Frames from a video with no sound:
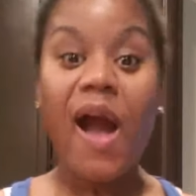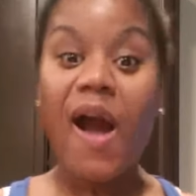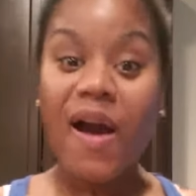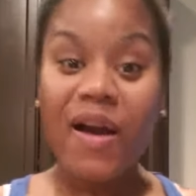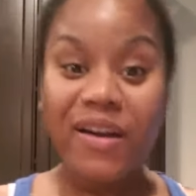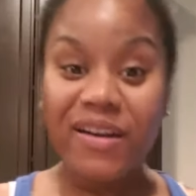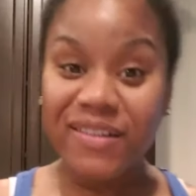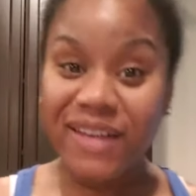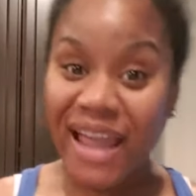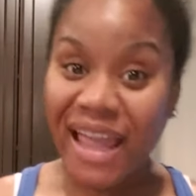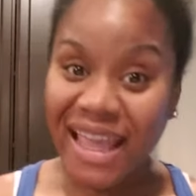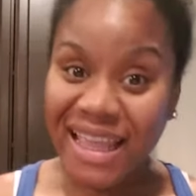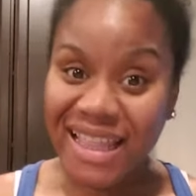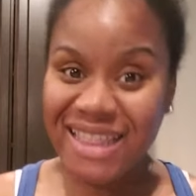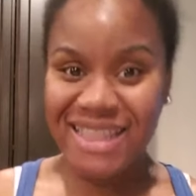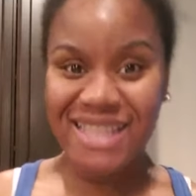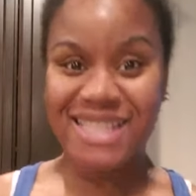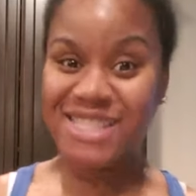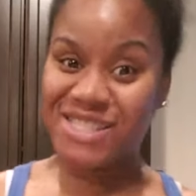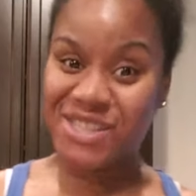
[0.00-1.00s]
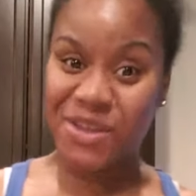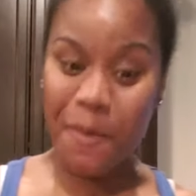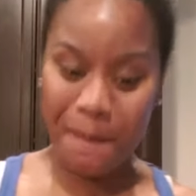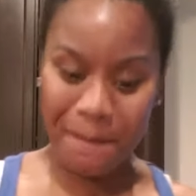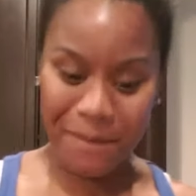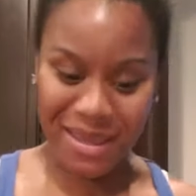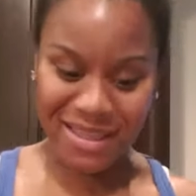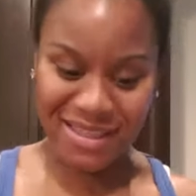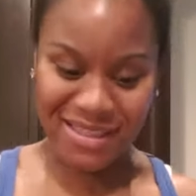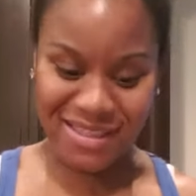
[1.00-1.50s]
All right, the soup
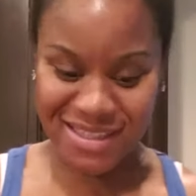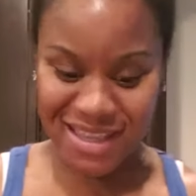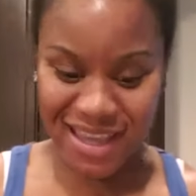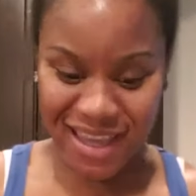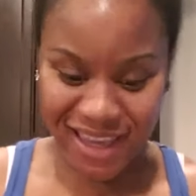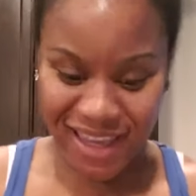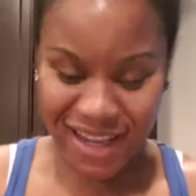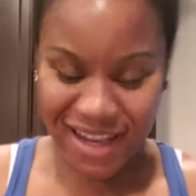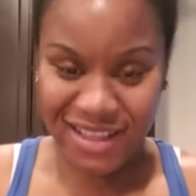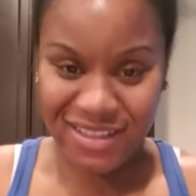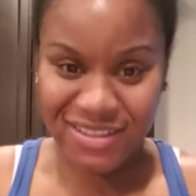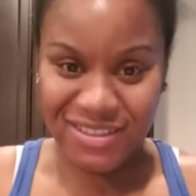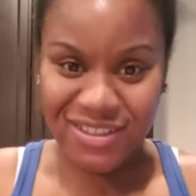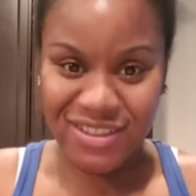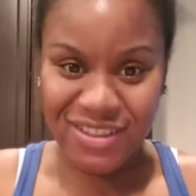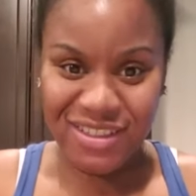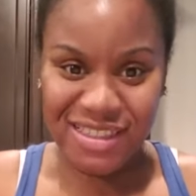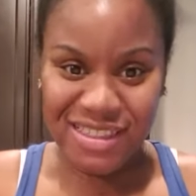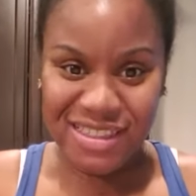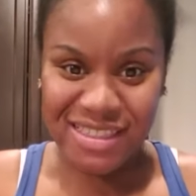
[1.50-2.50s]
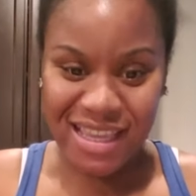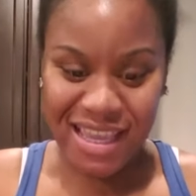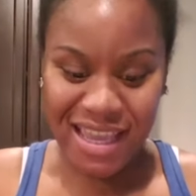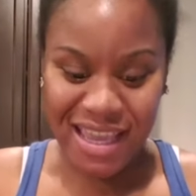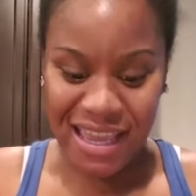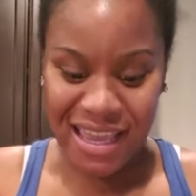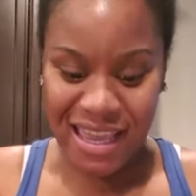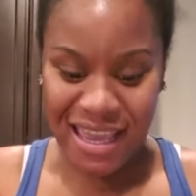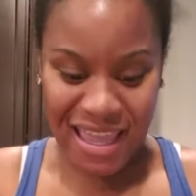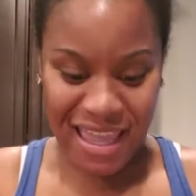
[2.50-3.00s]
is done, as you can
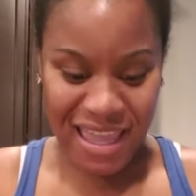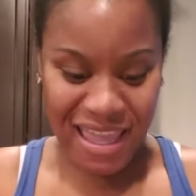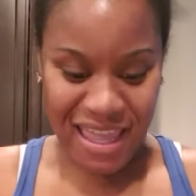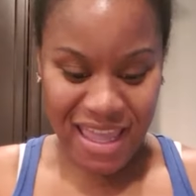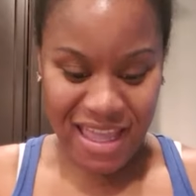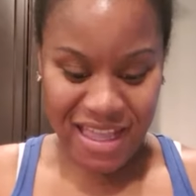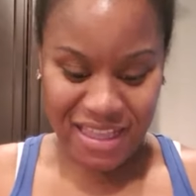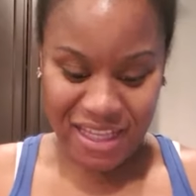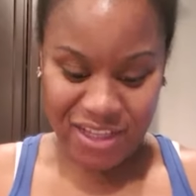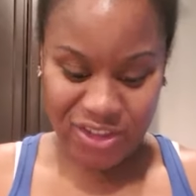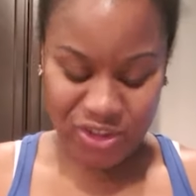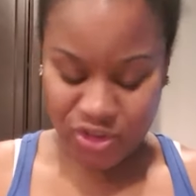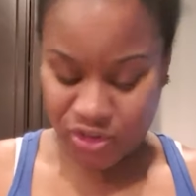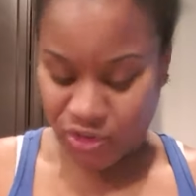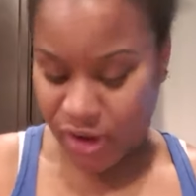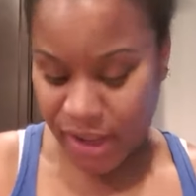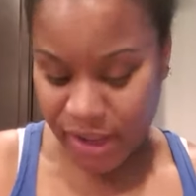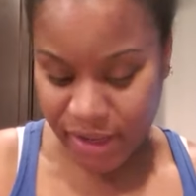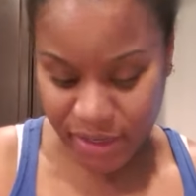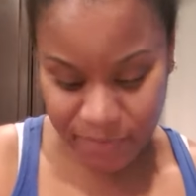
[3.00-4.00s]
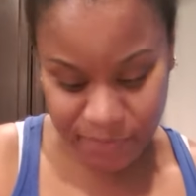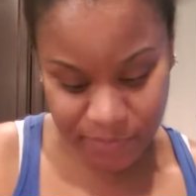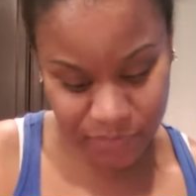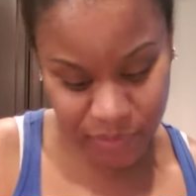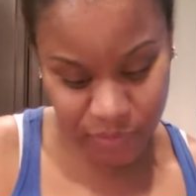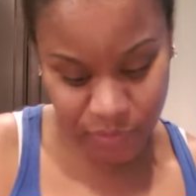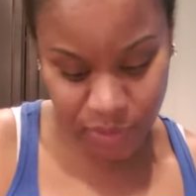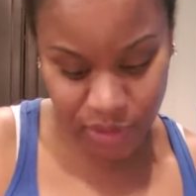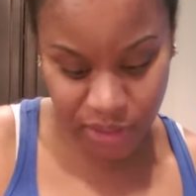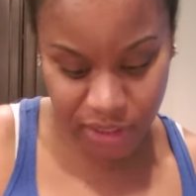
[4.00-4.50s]
see. Let's try.
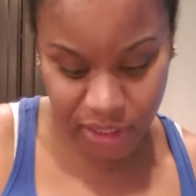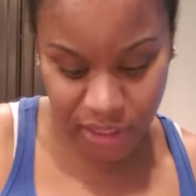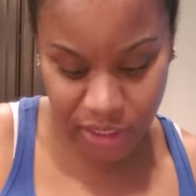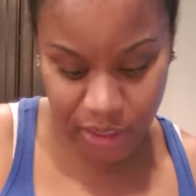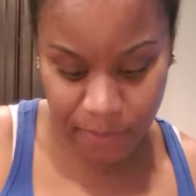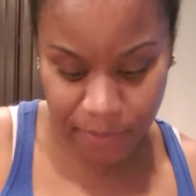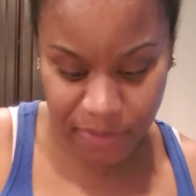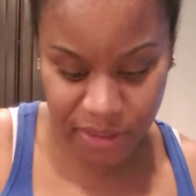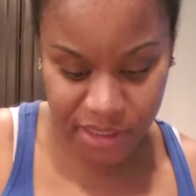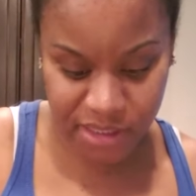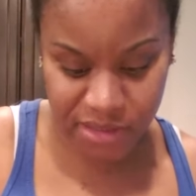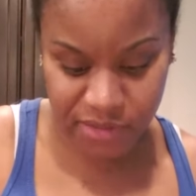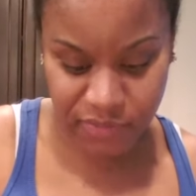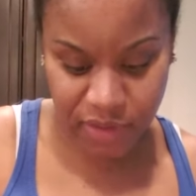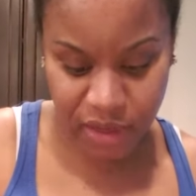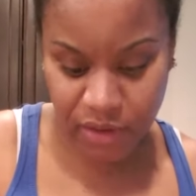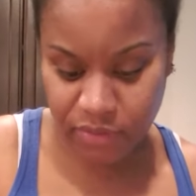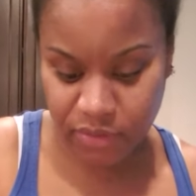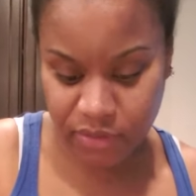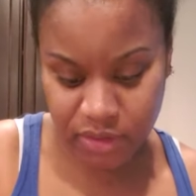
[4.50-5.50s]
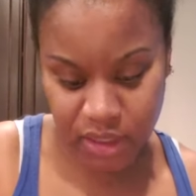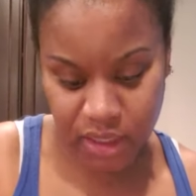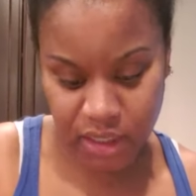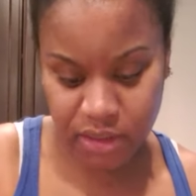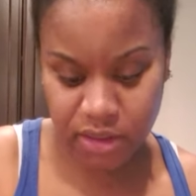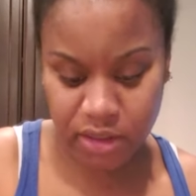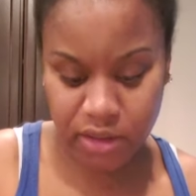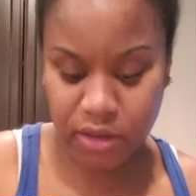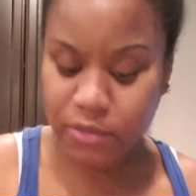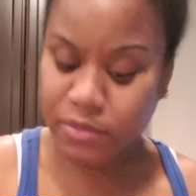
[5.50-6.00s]
I want to get a piece of everything.
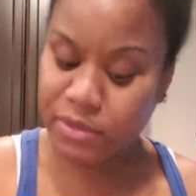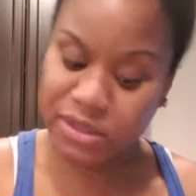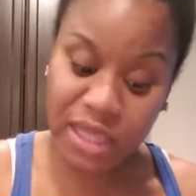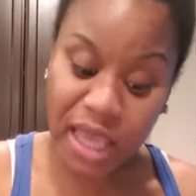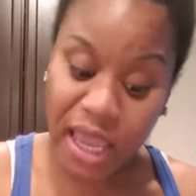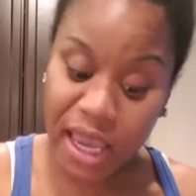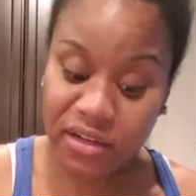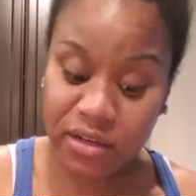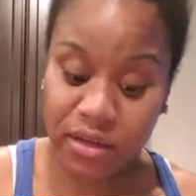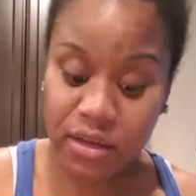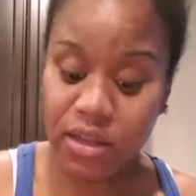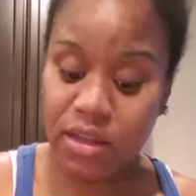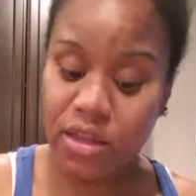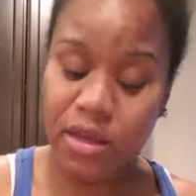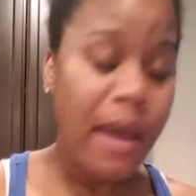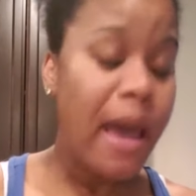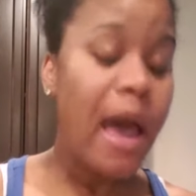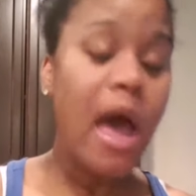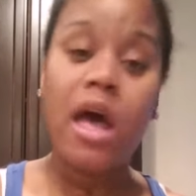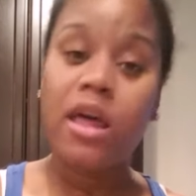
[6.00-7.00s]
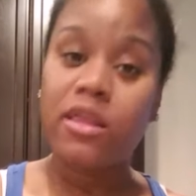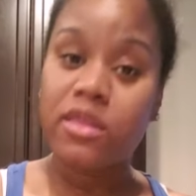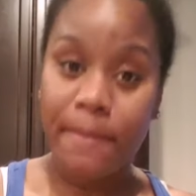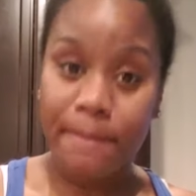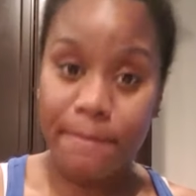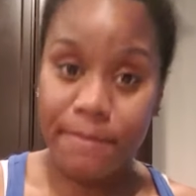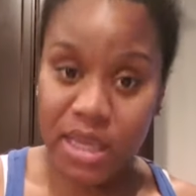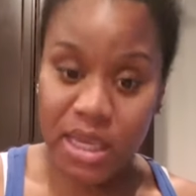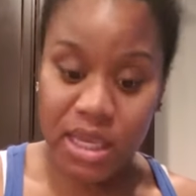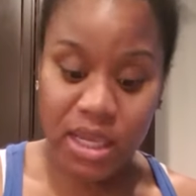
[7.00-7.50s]
The potato, the
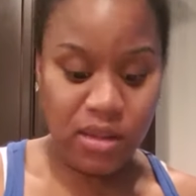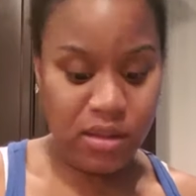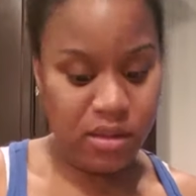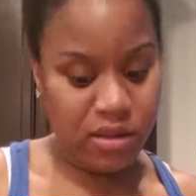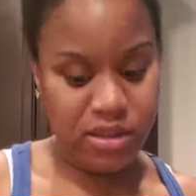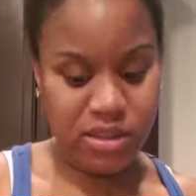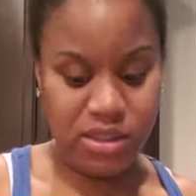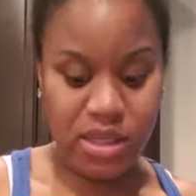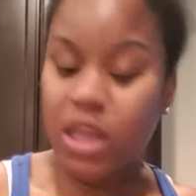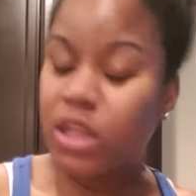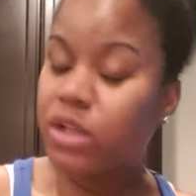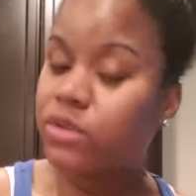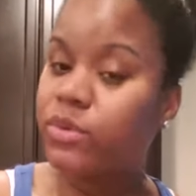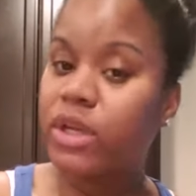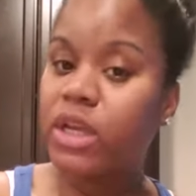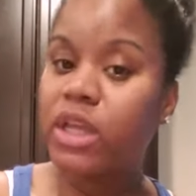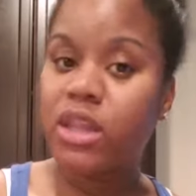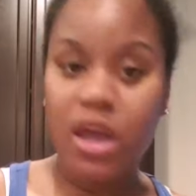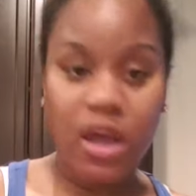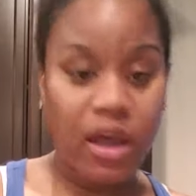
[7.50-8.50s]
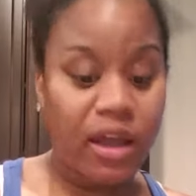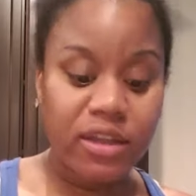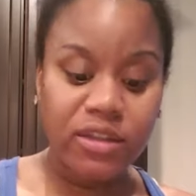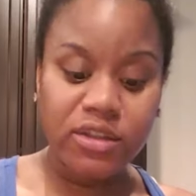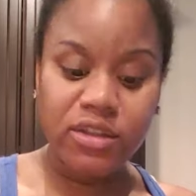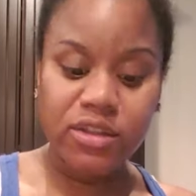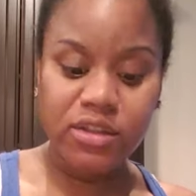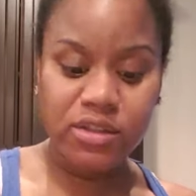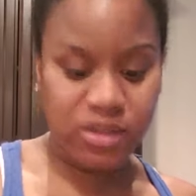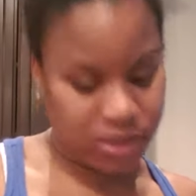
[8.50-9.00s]
meat, the celery, the
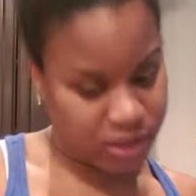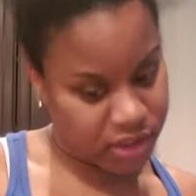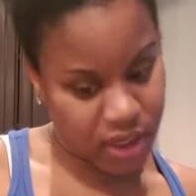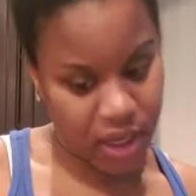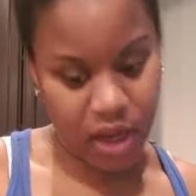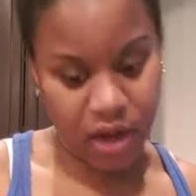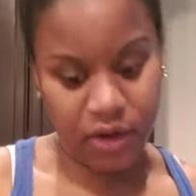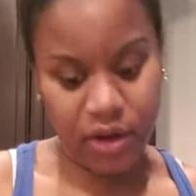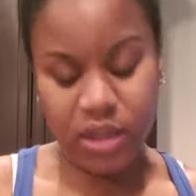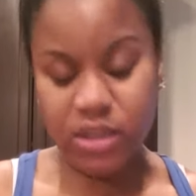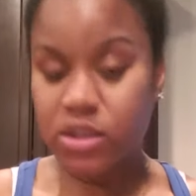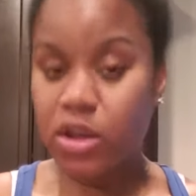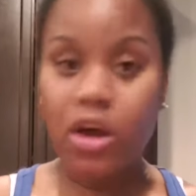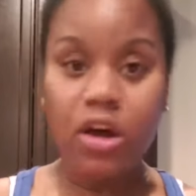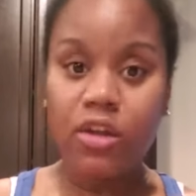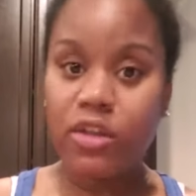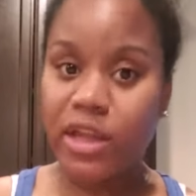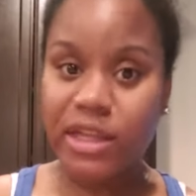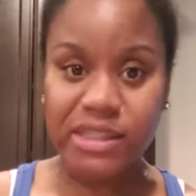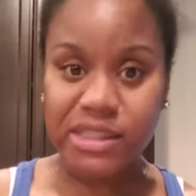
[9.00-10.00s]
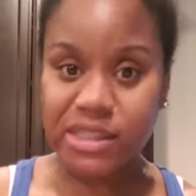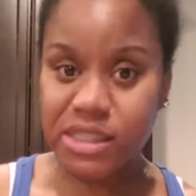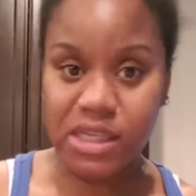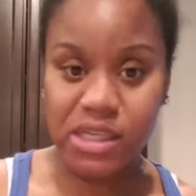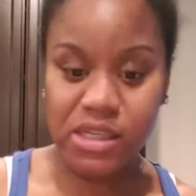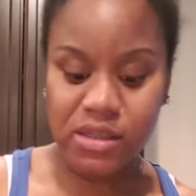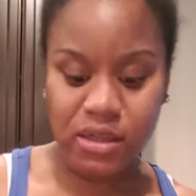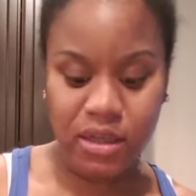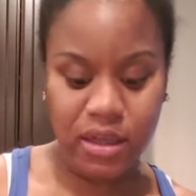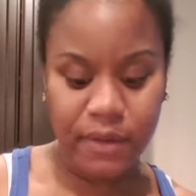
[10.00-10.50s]
onions, the carrots, all that
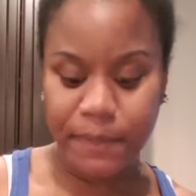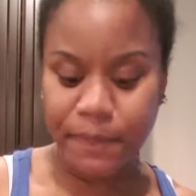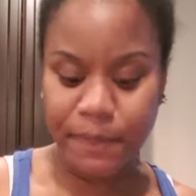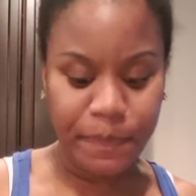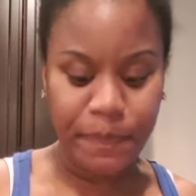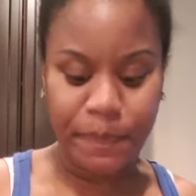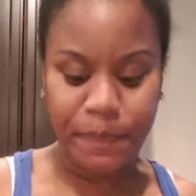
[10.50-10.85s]
seasoning.